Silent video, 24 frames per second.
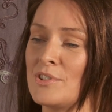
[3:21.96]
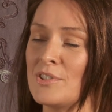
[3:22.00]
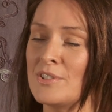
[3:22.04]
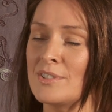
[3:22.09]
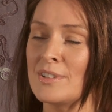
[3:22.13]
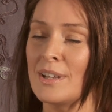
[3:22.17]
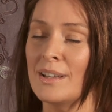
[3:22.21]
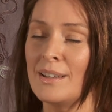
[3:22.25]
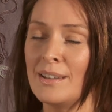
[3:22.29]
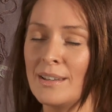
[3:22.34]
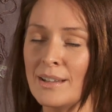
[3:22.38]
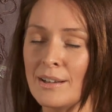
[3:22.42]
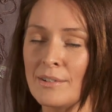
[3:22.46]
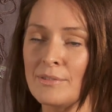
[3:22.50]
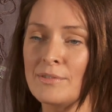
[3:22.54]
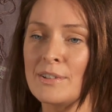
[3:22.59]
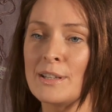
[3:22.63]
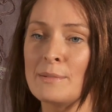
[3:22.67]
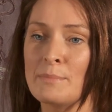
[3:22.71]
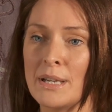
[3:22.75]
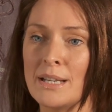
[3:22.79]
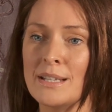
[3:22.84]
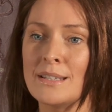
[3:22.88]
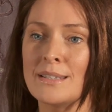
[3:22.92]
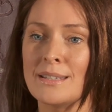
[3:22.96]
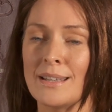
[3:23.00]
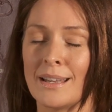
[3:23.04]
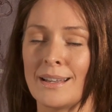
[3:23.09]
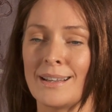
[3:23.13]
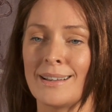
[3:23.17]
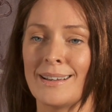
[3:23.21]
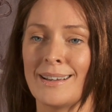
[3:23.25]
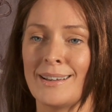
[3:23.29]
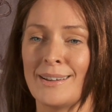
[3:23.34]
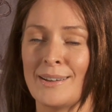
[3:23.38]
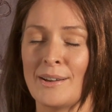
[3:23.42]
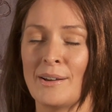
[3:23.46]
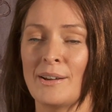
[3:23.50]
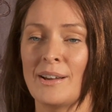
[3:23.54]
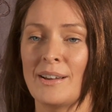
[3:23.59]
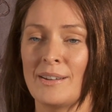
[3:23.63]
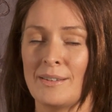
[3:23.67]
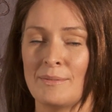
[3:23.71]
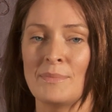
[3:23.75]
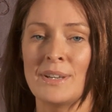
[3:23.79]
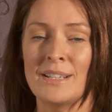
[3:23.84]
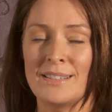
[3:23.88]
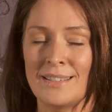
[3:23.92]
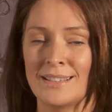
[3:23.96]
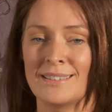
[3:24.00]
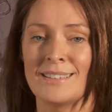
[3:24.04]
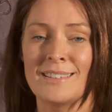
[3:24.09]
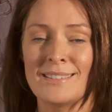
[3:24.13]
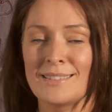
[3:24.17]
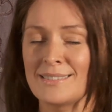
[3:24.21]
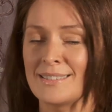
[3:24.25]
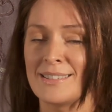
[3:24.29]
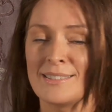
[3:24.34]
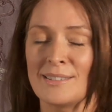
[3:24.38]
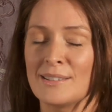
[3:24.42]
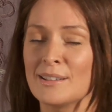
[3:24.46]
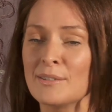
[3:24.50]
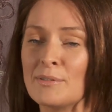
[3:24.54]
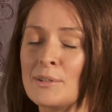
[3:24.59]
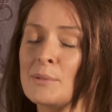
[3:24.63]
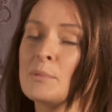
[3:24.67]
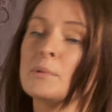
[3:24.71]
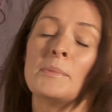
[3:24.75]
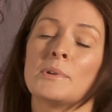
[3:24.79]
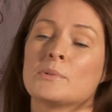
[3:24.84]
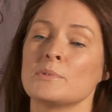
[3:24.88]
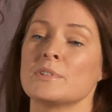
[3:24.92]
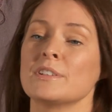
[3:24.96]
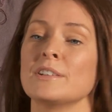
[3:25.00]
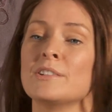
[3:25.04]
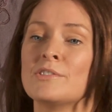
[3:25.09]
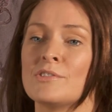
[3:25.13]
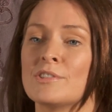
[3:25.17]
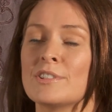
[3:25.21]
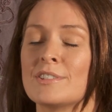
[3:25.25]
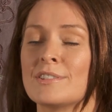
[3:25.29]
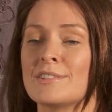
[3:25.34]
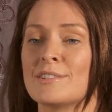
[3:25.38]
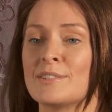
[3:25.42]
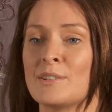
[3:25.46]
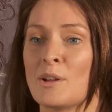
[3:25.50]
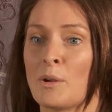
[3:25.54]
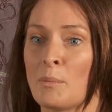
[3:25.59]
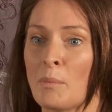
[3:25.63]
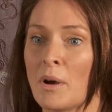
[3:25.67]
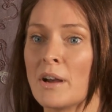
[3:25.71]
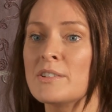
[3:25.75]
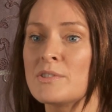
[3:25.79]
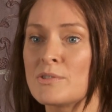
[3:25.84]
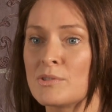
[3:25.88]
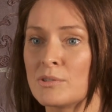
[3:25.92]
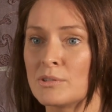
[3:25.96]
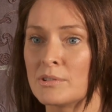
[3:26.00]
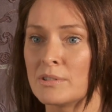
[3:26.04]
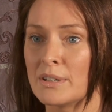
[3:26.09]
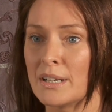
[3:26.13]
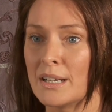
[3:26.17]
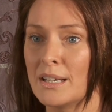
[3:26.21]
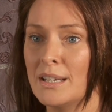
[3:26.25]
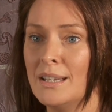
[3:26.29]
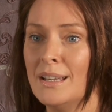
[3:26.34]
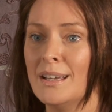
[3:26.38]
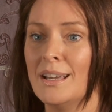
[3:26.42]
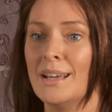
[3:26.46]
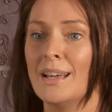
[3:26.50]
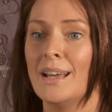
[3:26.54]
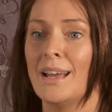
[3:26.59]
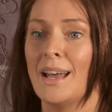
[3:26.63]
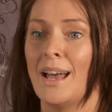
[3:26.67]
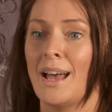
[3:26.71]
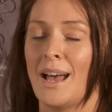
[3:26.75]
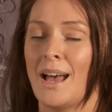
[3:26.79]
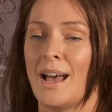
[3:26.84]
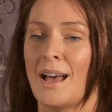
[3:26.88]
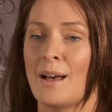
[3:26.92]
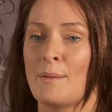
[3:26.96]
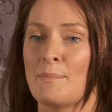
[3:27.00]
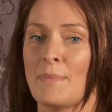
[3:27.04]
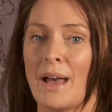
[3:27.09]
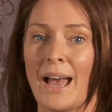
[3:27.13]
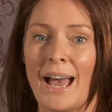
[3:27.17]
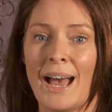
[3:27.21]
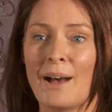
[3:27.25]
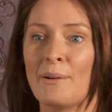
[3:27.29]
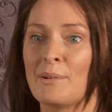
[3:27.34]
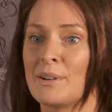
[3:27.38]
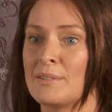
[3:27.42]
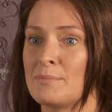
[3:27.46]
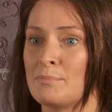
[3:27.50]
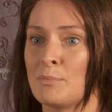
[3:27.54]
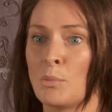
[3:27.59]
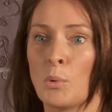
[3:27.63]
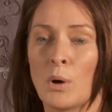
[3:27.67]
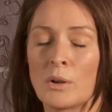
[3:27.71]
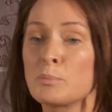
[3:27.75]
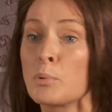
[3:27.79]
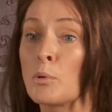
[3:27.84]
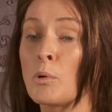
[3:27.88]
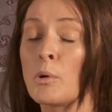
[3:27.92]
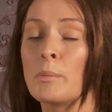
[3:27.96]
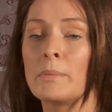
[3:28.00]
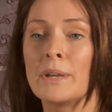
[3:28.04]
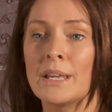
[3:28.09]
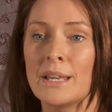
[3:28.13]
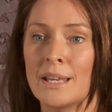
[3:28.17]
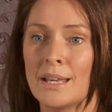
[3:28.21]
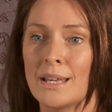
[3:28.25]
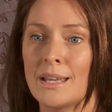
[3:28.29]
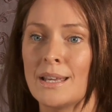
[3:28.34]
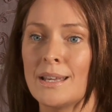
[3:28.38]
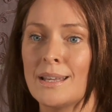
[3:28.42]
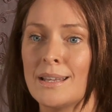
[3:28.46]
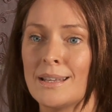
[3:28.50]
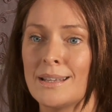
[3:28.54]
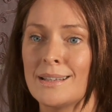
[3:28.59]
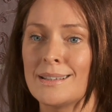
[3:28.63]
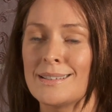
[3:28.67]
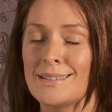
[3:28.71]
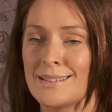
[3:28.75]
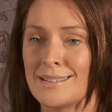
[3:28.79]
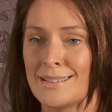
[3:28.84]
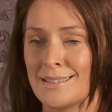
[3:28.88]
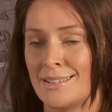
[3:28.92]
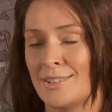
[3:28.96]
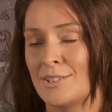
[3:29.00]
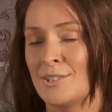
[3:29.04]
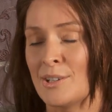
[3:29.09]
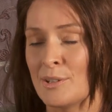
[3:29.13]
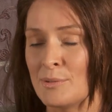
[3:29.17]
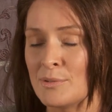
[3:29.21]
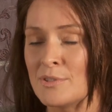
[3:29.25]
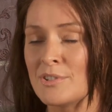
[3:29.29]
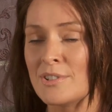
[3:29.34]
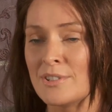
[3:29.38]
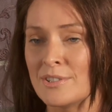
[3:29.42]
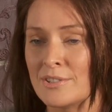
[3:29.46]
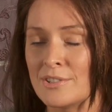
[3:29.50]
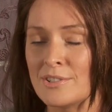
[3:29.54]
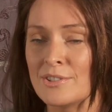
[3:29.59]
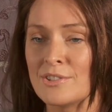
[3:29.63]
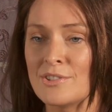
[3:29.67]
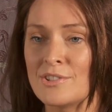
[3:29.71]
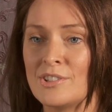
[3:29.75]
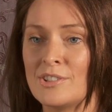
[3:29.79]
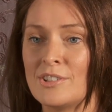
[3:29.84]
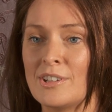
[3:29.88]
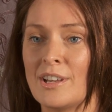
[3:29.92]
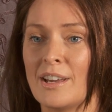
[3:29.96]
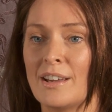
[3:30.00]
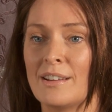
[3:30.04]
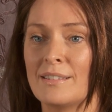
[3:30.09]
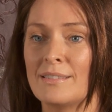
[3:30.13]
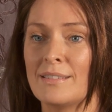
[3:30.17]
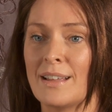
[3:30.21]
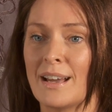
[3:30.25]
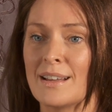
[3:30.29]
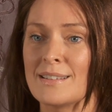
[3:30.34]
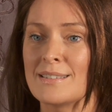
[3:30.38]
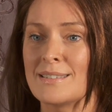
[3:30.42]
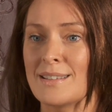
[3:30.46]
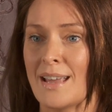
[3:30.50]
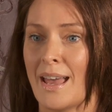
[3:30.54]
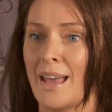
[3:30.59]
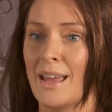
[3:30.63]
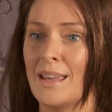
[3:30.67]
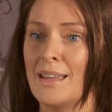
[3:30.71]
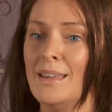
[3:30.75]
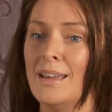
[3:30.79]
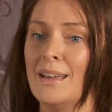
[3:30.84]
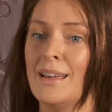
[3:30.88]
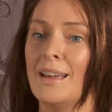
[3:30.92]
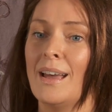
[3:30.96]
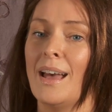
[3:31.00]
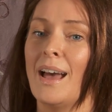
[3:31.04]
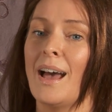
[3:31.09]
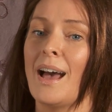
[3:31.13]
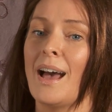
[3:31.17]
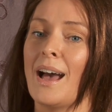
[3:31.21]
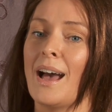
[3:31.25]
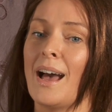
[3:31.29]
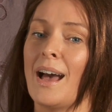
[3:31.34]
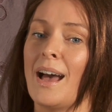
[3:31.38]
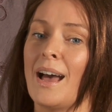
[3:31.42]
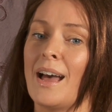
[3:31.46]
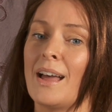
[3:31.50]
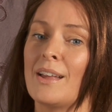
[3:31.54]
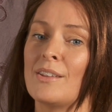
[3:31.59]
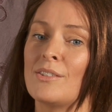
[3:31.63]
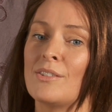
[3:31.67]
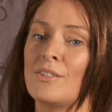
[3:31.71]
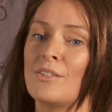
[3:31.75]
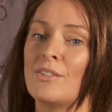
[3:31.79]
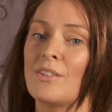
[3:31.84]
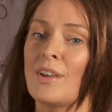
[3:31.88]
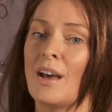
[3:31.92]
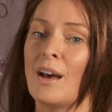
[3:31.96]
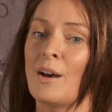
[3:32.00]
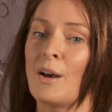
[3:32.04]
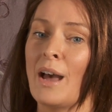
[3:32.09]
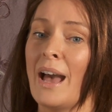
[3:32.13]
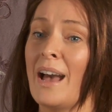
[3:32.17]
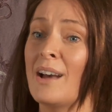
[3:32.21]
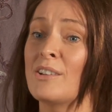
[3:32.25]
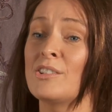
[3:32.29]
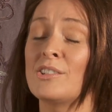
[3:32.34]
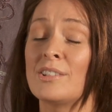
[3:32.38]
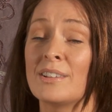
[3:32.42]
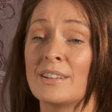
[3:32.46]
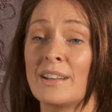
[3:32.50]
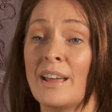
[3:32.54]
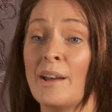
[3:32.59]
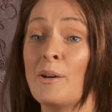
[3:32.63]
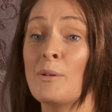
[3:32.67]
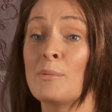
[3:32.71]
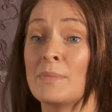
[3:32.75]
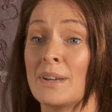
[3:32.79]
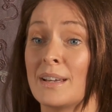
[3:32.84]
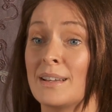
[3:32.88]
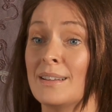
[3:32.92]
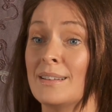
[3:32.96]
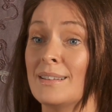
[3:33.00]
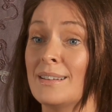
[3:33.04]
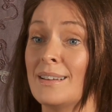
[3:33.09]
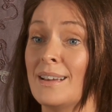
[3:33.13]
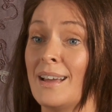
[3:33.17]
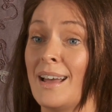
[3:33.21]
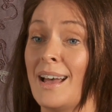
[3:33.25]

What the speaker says: just a lovely meeting this lovely woman who was interested to know my story, what had brought me here, to the studio that day, and how she could help me.